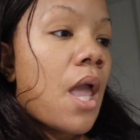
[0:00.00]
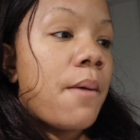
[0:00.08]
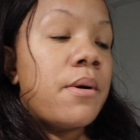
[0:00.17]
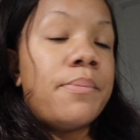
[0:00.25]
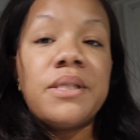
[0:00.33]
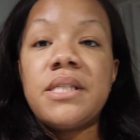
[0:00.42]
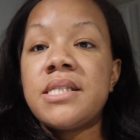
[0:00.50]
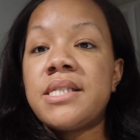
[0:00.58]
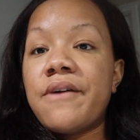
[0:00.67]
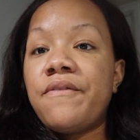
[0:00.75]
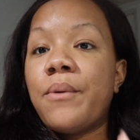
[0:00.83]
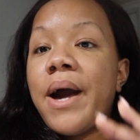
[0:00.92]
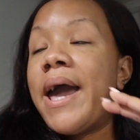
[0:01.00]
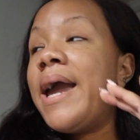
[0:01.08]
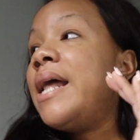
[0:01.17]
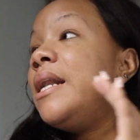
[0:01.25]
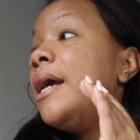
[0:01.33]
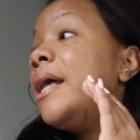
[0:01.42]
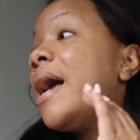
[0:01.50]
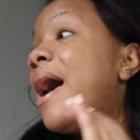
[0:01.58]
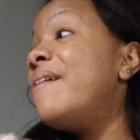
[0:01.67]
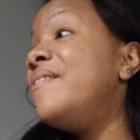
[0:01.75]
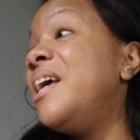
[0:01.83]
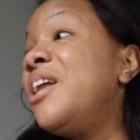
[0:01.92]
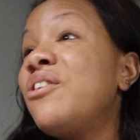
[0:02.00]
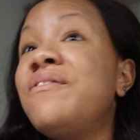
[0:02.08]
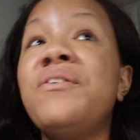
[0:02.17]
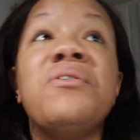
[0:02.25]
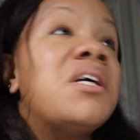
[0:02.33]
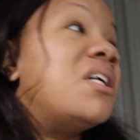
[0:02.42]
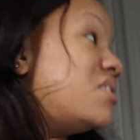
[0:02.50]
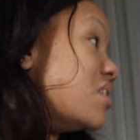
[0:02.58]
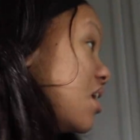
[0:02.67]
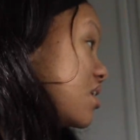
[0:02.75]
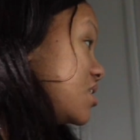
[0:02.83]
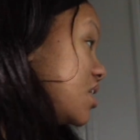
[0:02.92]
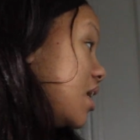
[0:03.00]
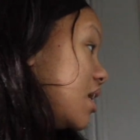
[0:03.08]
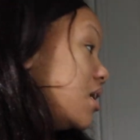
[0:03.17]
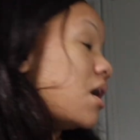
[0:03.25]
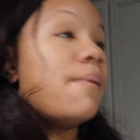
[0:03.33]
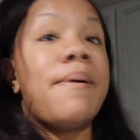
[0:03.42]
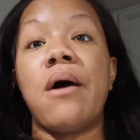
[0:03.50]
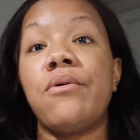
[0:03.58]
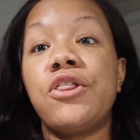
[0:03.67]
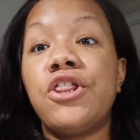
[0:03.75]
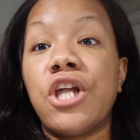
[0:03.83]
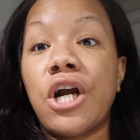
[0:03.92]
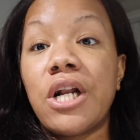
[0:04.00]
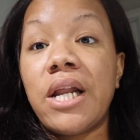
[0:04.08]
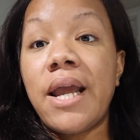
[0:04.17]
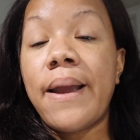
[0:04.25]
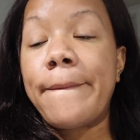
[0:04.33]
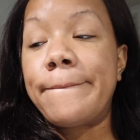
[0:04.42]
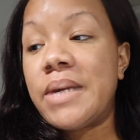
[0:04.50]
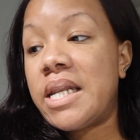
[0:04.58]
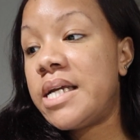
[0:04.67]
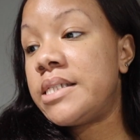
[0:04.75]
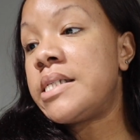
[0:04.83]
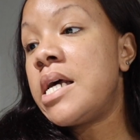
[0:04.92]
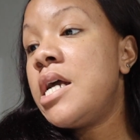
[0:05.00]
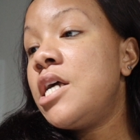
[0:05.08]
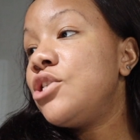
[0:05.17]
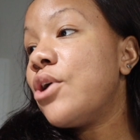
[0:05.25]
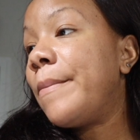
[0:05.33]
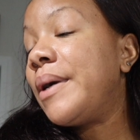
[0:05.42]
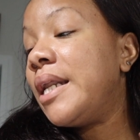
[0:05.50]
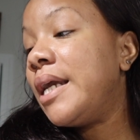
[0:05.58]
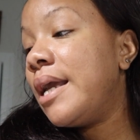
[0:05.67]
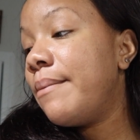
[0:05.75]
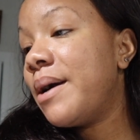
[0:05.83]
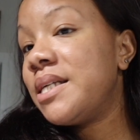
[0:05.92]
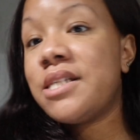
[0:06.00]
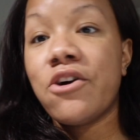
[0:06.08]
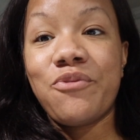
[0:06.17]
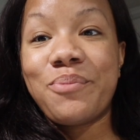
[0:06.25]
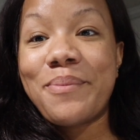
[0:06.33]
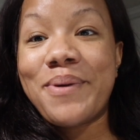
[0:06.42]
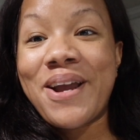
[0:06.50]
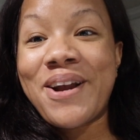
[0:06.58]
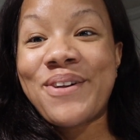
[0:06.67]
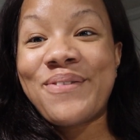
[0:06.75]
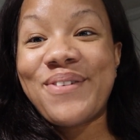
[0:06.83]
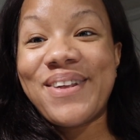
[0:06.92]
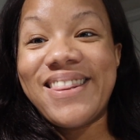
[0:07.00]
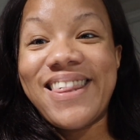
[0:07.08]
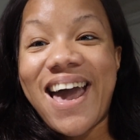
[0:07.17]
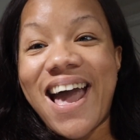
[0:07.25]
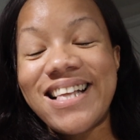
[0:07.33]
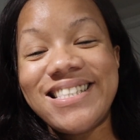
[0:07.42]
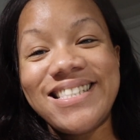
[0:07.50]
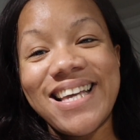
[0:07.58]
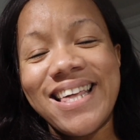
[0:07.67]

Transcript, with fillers: I'm gonna put this stuff away, and then I have an interview to conduct in about 30 minutes. So I'm gonna get myself prepared for that.